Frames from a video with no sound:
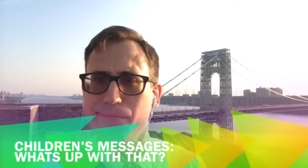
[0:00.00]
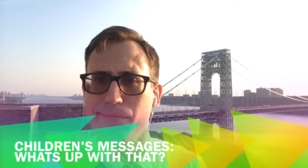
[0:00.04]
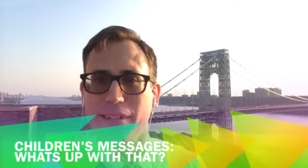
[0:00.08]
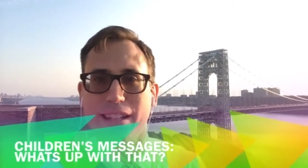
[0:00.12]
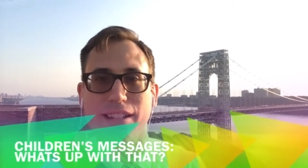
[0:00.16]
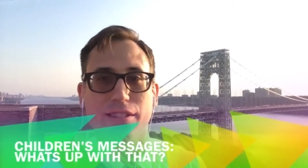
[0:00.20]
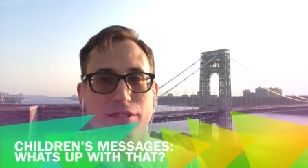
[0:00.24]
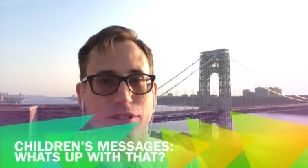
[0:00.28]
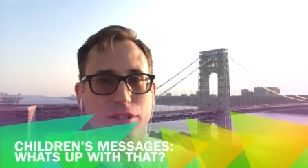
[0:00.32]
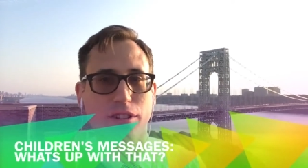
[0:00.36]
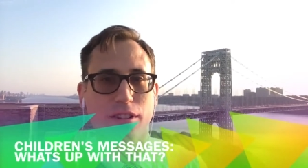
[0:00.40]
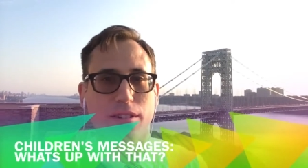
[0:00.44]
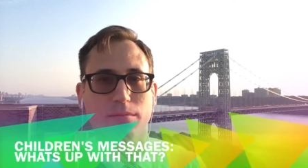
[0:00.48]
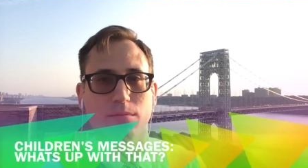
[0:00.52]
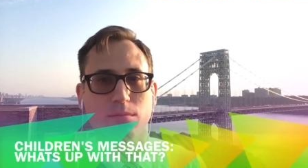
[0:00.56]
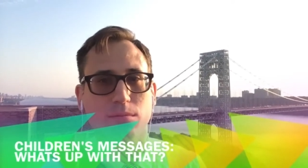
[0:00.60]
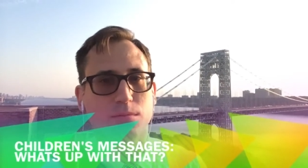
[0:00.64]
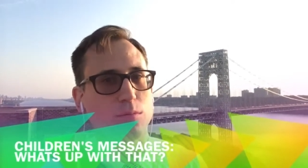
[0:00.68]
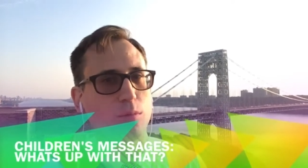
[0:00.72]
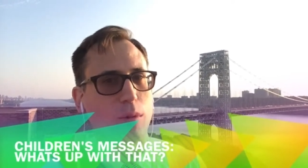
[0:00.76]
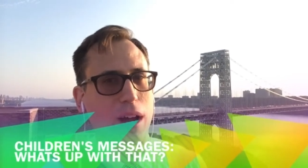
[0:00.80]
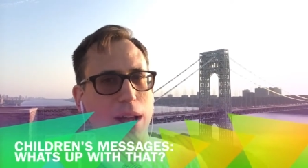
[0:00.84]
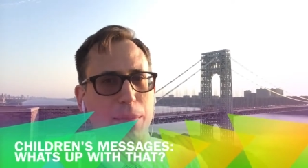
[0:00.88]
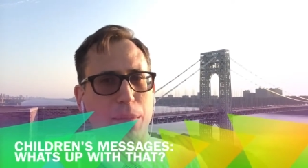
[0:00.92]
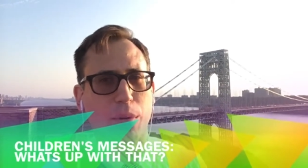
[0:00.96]
Insert
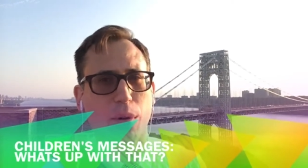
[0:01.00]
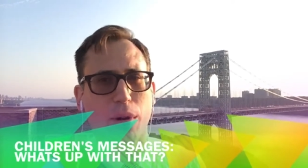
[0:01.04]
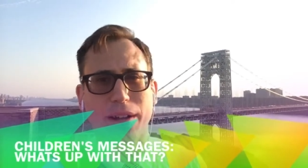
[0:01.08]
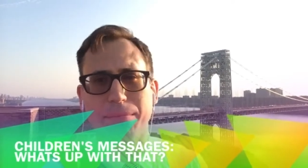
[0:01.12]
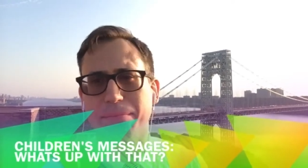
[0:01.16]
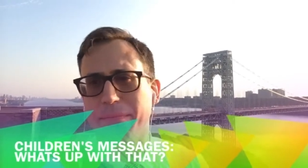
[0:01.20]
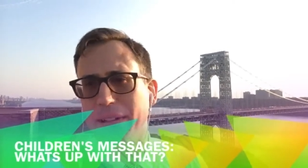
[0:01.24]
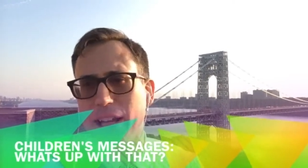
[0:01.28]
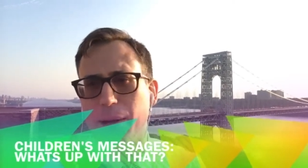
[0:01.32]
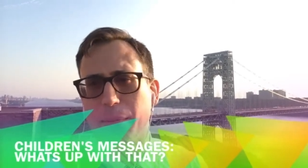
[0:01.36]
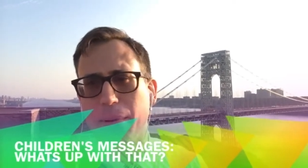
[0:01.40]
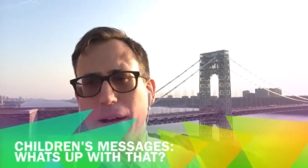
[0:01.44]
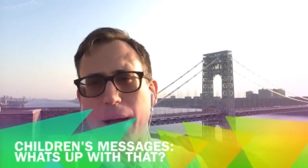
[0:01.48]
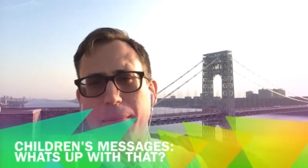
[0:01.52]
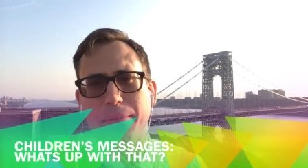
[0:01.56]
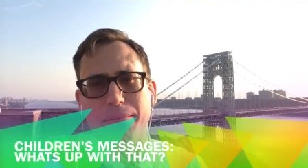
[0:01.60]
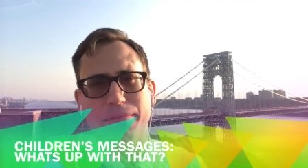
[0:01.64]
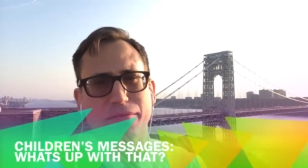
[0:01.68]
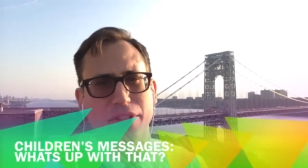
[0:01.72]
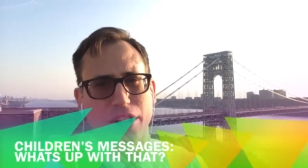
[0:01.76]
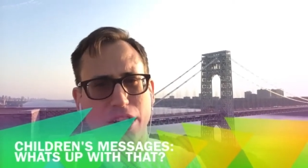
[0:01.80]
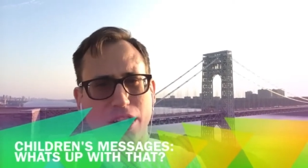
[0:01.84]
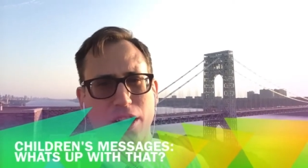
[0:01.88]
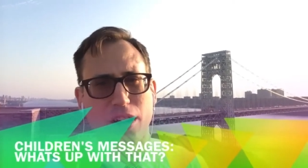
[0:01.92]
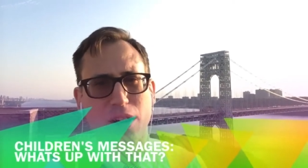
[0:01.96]
white boy hip hop
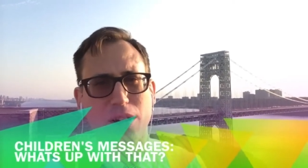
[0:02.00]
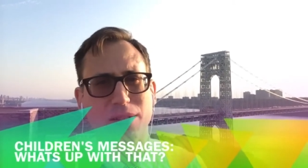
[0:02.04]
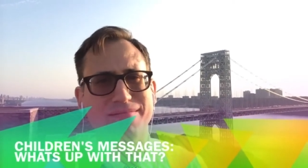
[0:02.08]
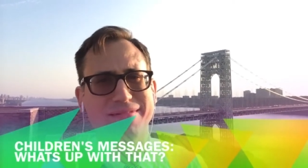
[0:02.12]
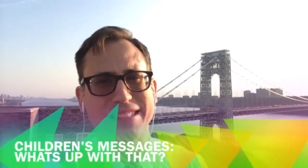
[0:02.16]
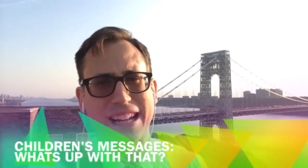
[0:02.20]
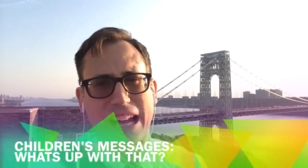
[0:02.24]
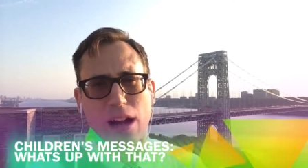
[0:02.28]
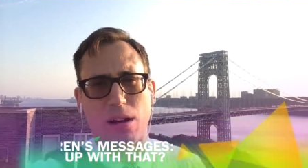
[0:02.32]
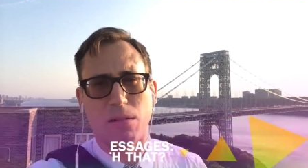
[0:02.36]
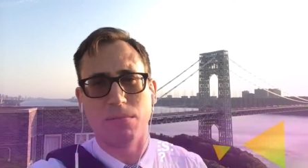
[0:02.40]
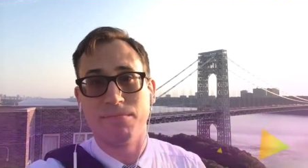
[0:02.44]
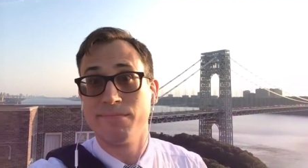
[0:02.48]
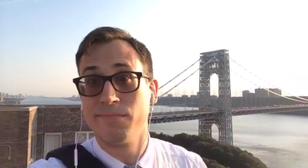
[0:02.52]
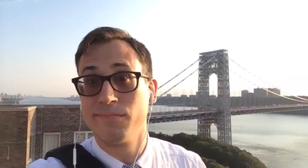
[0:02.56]
video now